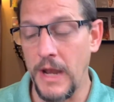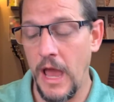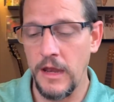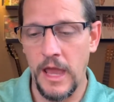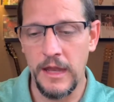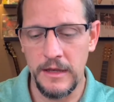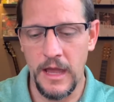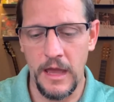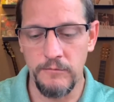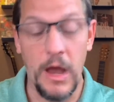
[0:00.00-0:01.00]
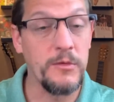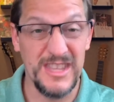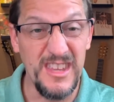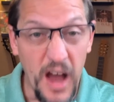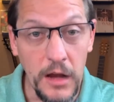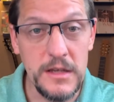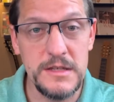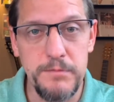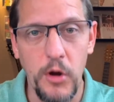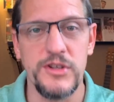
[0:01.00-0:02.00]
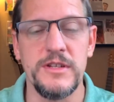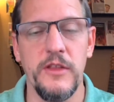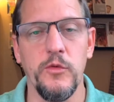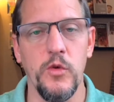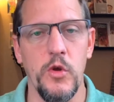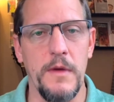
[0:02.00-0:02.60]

and I was the youngest person in the room.